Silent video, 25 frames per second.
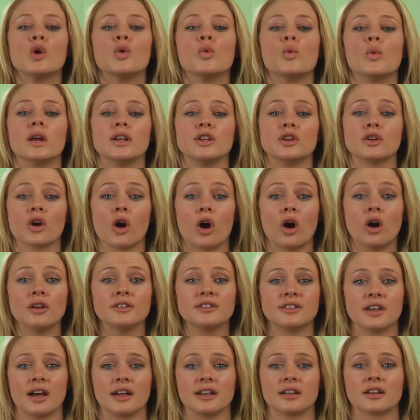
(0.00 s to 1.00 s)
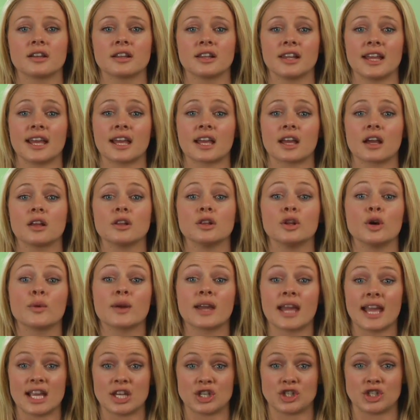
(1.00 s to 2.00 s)
When you're all done, click
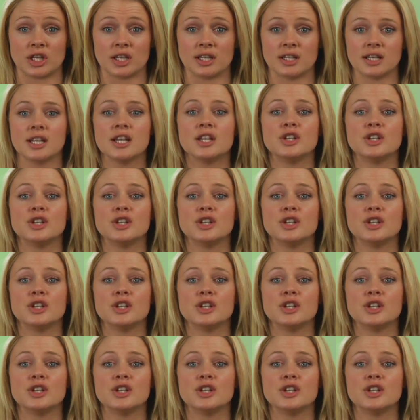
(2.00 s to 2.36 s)
Location